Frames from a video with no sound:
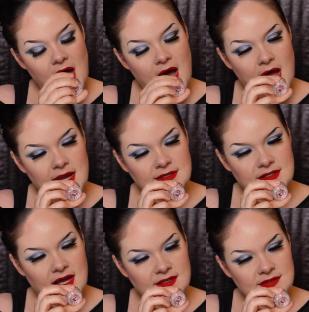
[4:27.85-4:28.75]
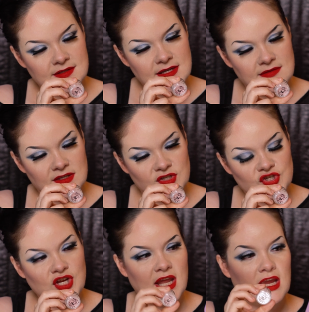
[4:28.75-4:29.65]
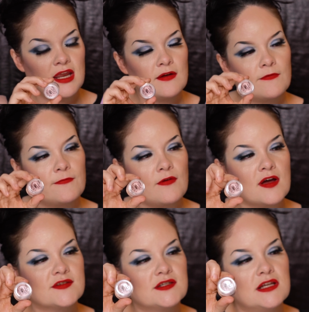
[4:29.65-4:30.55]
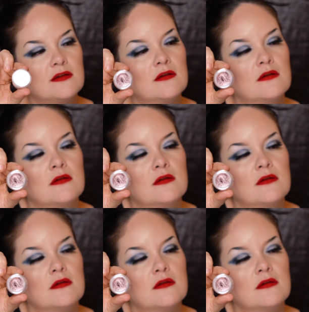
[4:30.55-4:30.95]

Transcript: Eye Dust in the shade Frosting.